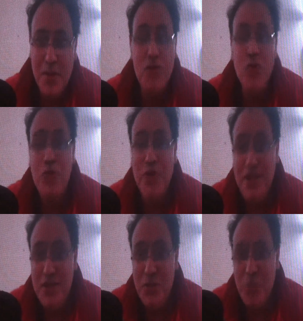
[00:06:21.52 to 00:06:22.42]
but there's no
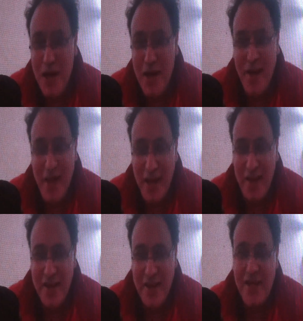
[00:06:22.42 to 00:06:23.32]
reason why
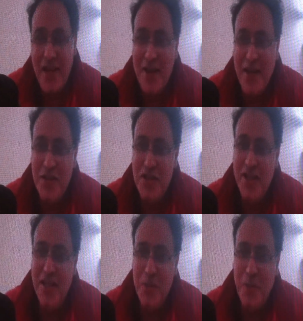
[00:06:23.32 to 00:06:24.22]
it can't
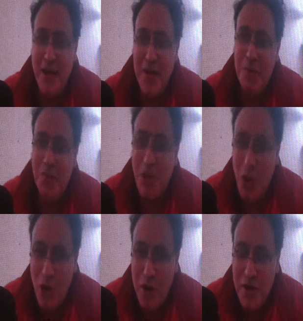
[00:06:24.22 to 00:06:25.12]
actually expand
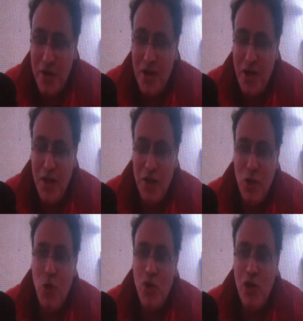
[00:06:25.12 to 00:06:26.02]
beyond the
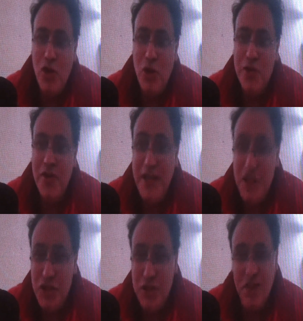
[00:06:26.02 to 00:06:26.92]
local or the
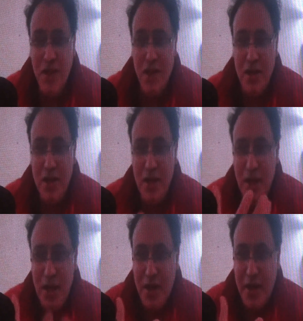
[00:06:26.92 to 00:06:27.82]
regional
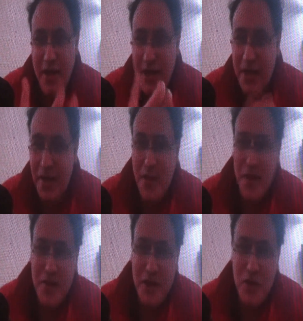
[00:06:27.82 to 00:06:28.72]
uh, area
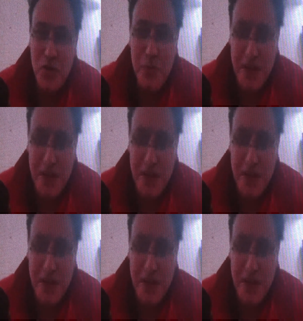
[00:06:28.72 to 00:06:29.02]
that it